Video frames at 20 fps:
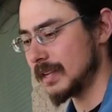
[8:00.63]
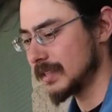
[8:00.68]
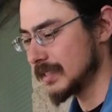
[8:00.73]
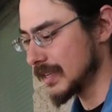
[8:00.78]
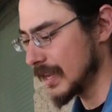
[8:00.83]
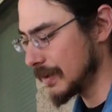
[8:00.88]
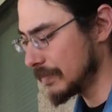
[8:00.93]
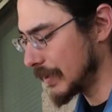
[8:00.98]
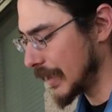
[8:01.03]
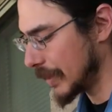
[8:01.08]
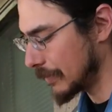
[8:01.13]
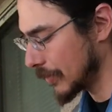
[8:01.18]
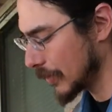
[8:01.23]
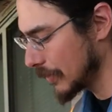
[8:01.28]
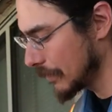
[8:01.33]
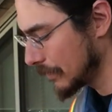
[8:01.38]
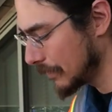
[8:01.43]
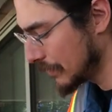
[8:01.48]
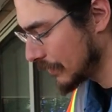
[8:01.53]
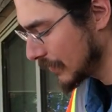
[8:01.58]

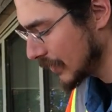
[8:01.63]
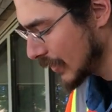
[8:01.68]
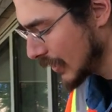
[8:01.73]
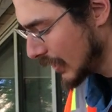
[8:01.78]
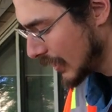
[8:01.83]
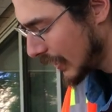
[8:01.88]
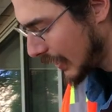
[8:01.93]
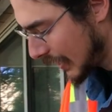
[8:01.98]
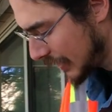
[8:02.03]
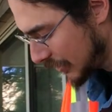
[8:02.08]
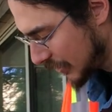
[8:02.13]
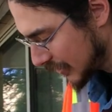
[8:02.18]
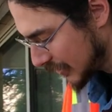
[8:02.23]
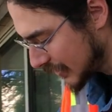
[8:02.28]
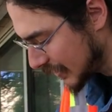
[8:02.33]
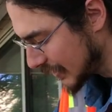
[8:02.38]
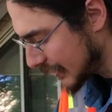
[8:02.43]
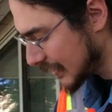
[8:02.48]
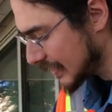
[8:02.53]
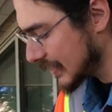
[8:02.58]
sandpaper, and you can
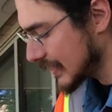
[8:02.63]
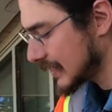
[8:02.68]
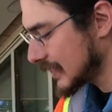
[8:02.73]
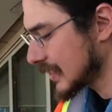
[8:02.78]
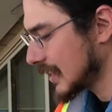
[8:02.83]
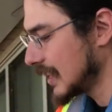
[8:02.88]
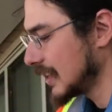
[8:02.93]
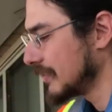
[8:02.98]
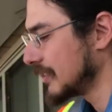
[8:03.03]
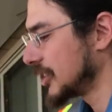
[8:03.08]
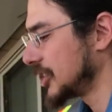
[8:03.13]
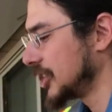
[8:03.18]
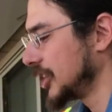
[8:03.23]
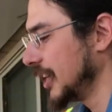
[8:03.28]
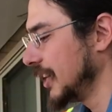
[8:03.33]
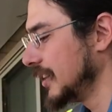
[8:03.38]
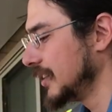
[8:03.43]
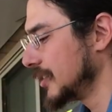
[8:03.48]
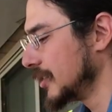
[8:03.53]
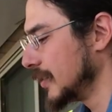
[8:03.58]
see that this is kind of a
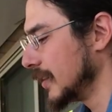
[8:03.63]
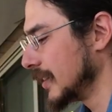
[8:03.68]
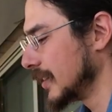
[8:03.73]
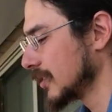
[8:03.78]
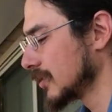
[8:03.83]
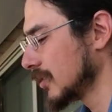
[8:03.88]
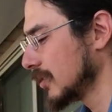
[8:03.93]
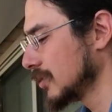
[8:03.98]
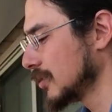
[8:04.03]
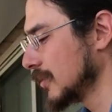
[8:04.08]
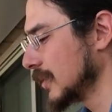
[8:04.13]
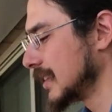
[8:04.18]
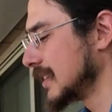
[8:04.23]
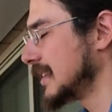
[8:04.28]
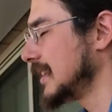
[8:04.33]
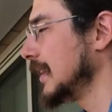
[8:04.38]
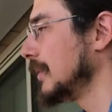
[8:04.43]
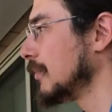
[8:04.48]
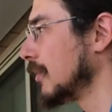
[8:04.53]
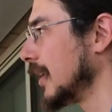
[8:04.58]
sheen to it. There's also a
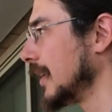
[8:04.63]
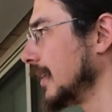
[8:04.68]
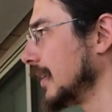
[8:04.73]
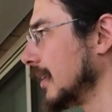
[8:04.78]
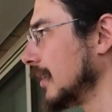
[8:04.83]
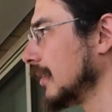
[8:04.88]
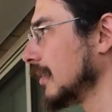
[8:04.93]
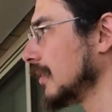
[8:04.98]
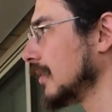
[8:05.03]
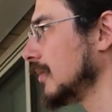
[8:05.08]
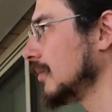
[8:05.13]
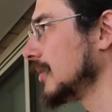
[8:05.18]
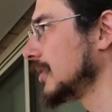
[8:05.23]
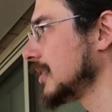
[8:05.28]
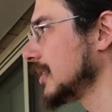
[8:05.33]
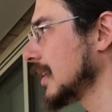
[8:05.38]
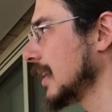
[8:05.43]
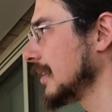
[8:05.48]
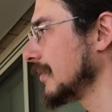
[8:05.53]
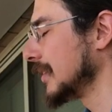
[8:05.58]
seam right here,
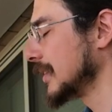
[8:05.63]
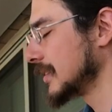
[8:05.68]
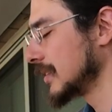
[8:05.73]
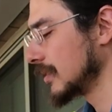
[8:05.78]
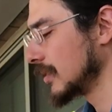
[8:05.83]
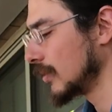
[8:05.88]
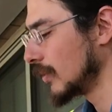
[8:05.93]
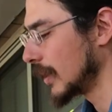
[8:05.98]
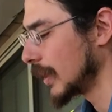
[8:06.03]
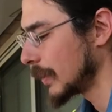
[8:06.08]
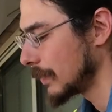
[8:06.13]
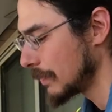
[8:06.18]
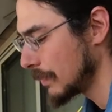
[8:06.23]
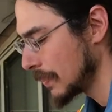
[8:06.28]
which kind of gets in the way.